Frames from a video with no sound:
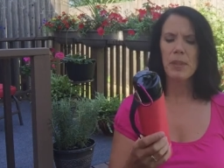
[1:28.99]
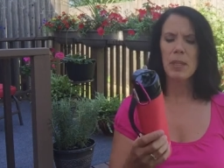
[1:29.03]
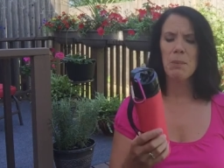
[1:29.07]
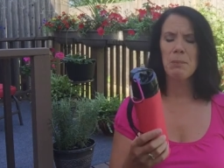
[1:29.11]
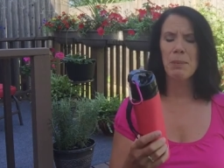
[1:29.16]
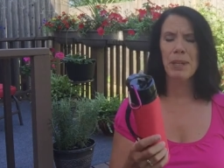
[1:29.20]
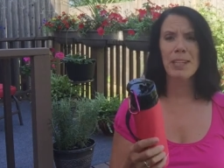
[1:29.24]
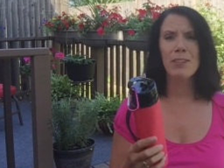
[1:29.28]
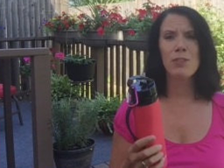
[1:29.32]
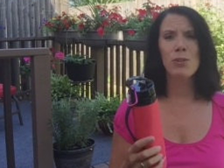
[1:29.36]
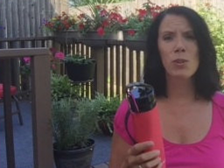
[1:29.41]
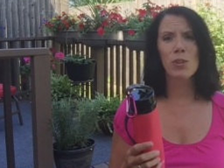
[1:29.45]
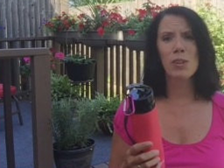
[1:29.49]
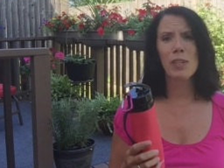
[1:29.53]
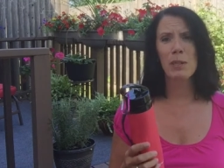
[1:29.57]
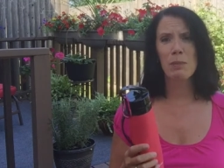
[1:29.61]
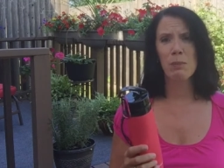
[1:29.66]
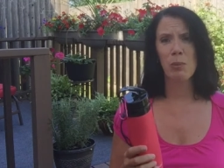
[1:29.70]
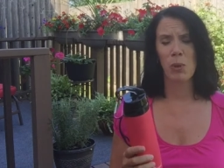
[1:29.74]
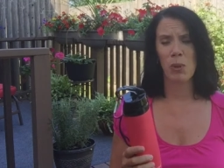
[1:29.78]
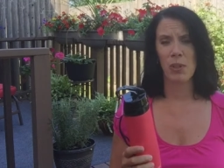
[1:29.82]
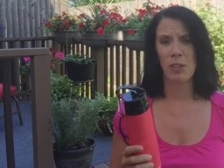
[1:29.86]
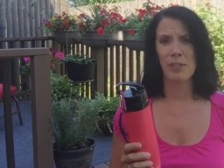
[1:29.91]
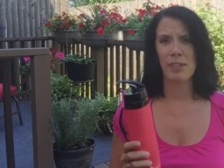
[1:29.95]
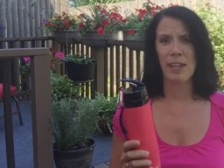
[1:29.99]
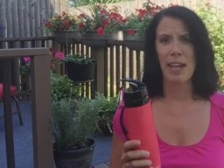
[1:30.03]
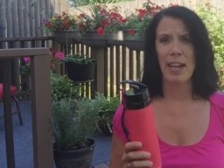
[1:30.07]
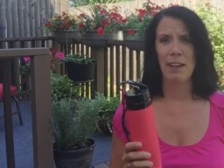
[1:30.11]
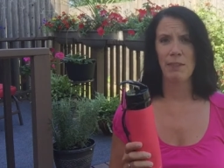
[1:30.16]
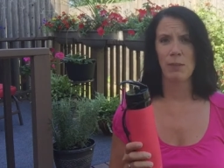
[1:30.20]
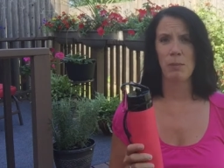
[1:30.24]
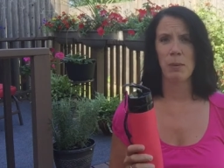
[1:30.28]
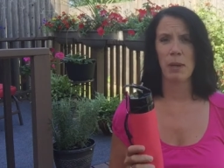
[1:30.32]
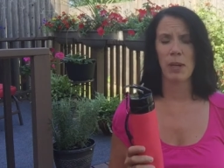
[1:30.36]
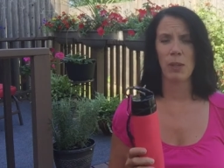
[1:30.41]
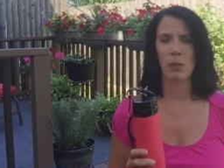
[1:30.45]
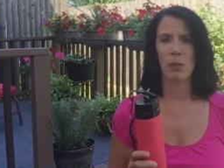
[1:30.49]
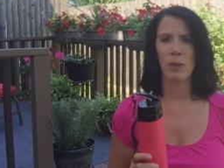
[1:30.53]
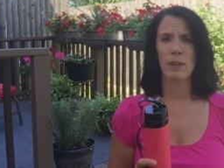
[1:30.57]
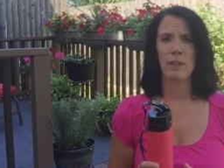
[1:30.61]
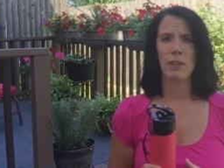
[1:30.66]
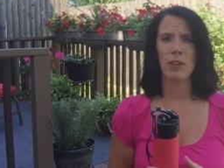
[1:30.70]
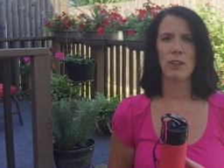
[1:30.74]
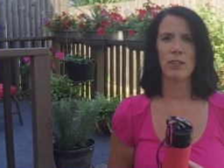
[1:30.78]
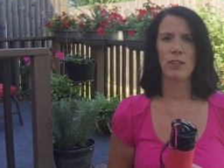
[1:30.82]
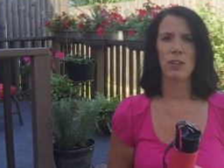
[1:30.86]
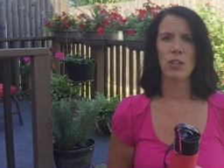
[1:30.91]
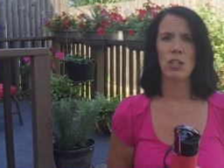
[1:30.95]
But it's really important to have a bottle
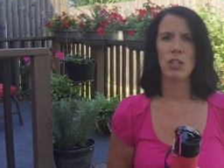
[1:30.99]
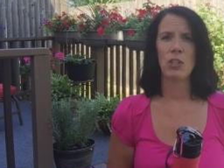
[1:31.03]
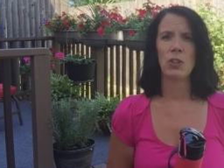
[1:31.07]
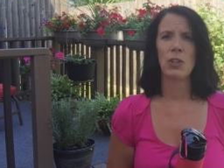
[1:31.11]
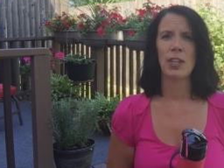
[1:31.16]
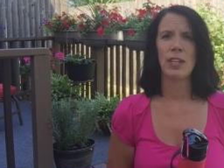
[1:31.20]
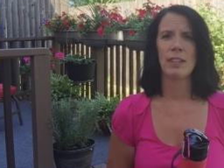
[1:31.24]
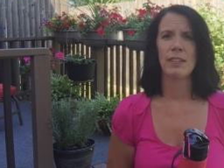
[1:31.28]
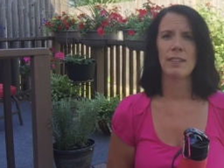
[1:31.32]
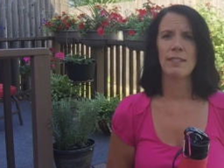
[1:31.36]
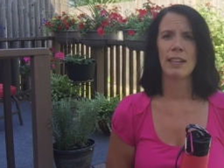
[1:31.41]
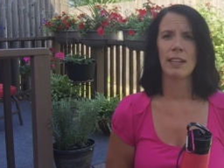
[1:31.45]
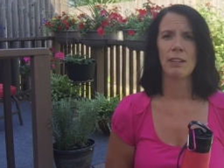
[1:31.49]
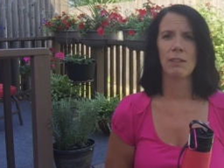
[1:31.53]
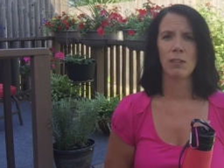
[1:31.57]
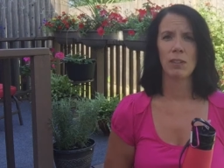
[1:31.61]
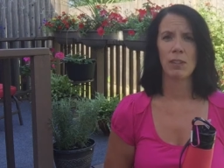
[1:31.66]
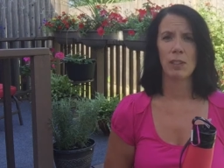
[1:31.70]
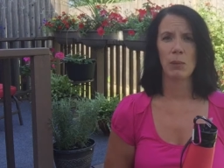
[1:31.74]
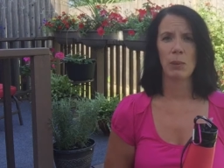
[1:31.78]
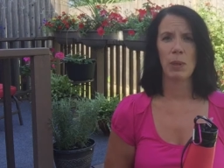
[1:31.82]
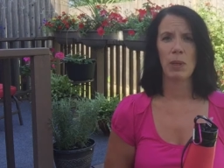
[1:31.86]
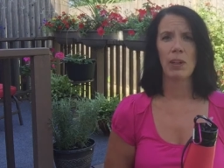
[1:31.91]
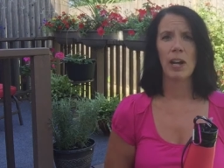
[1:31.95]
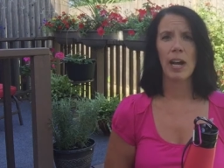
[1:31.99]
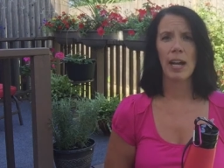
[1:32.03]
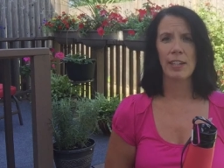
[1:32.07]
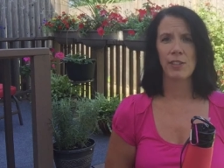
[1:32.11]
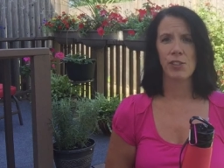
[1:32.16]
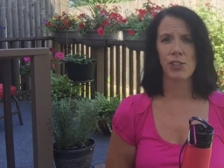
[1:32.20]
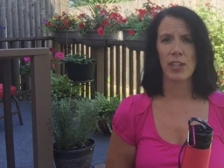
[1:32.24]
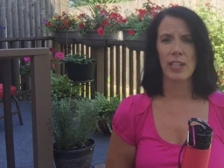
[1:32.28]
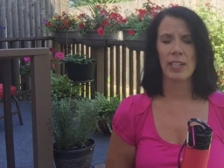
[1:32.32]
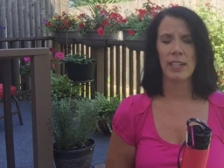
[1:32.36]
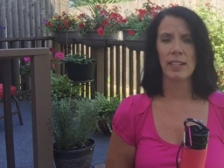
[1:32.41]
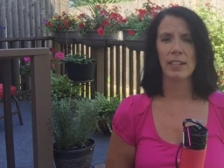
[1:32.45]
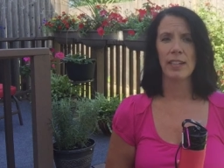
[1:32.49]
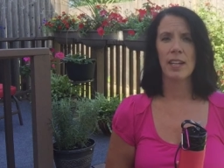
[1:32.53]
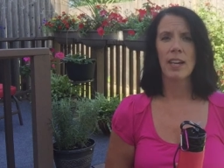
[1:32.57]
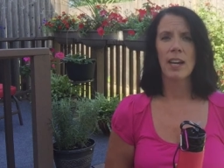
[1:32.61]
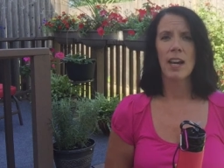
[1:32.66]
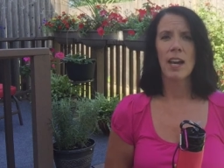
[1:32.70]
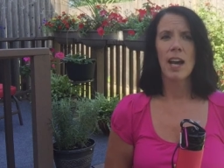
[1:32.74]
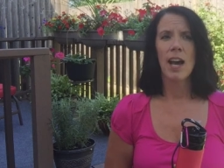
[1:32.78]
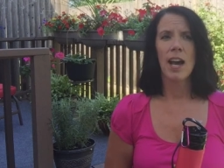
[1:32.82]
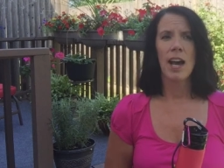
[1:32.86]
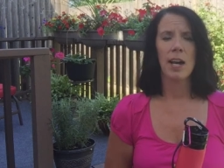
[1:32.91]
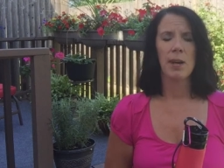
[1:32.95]
with you so you can stay really well hydrated,
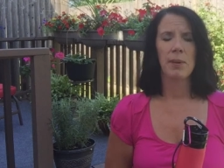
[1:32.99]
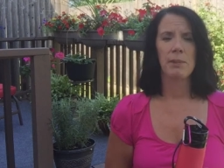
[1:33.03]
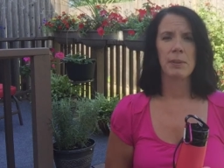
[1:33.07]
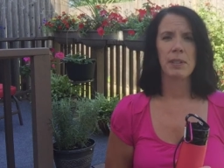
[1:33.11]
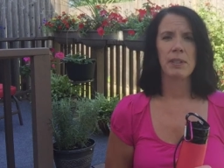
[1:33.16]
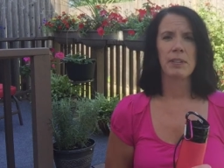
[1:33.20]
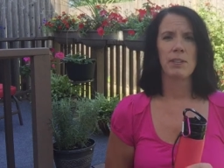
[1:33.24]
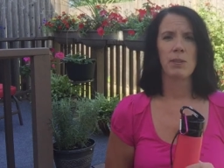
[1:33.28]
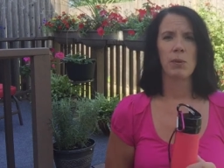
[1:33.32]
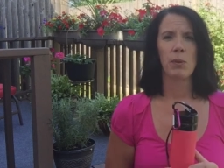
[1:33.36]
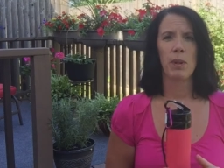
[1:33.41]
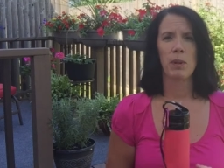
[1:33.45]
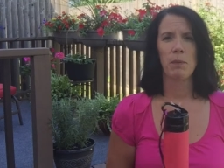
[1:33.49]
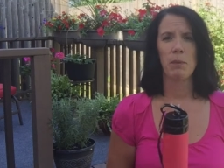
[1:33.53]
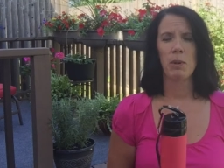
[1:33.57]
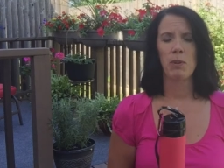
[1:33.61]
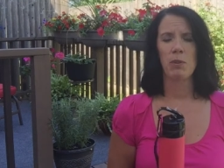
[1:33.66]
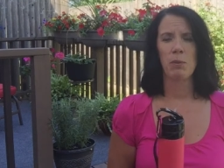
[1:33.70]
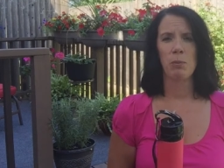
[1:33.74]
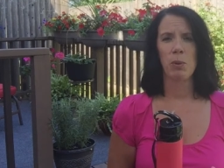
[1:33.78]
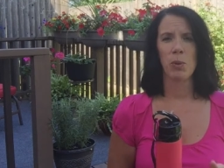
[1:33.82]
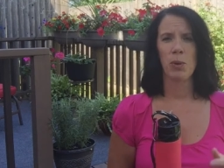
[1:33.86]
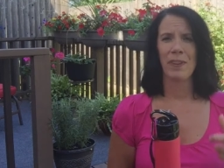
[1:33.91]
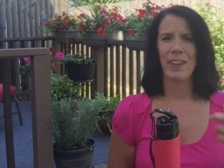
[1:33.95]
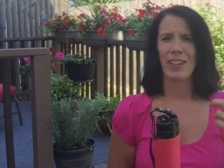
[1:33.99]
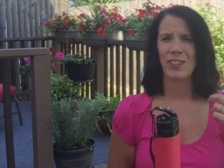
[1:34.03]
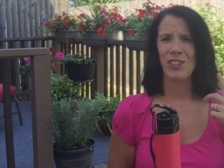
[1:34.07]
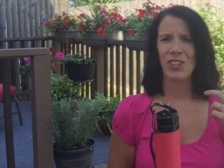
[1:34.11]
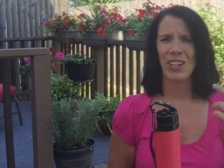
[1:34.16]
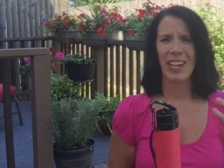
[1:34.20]
because it's one of the most important things.